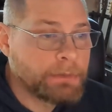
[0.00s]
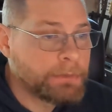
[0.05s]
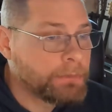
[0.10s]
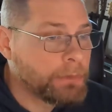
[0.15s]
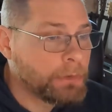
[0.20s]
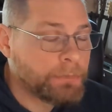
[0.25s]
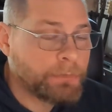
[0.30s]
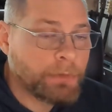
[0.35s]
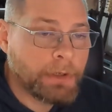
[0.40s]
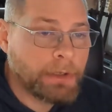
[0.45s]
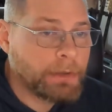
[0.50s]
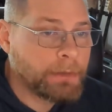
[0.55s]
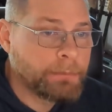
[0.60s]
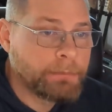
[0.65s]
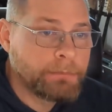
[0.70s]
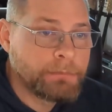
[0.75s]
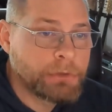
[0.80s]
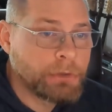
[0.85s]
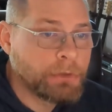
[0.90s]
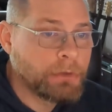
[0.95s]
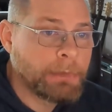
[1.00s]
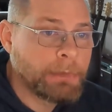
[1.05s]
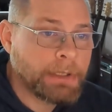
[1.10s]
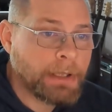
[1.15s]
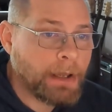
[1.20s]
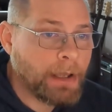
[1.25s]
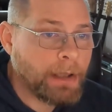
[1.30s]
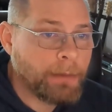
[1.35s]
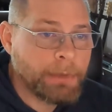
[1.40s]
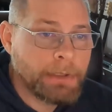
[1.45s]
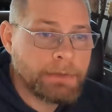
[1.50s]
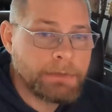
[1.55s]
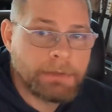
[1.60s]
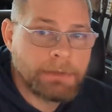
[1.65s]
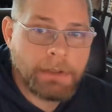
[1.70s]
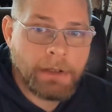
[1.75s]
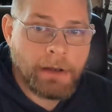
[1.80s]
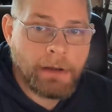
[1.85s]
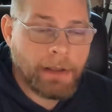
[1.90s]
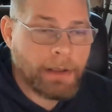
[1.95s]
feel free to shoot them in the comments,
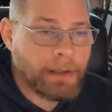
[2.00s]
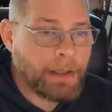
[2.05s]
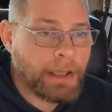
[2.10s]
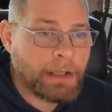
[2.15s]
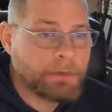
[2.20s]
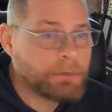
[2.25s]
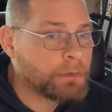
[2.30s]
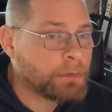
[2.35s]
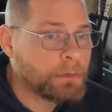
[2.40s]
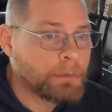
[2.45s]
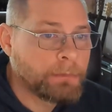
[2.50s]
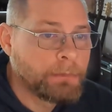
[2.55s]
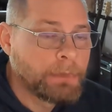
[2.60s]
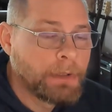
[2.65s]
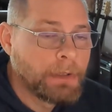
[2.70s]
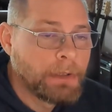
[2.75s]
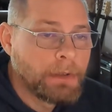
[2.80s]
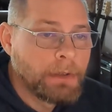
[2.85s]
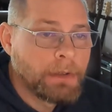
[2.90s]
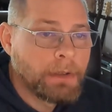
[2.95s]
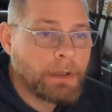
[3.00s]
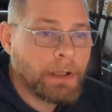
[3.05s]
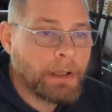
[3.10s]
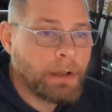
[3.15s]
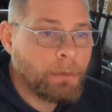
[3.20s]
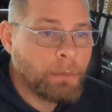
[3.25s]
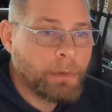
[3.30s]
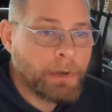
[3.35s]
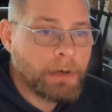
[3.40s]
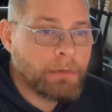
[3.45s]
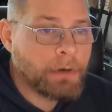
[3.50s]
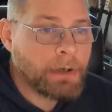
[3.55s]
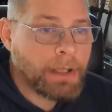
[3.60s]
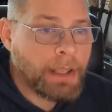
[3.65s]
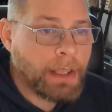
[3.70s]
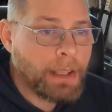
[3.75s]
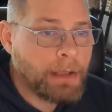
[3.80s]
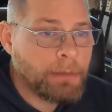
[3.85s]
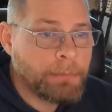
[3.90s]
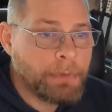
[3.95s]
and I'll answer whatever I can.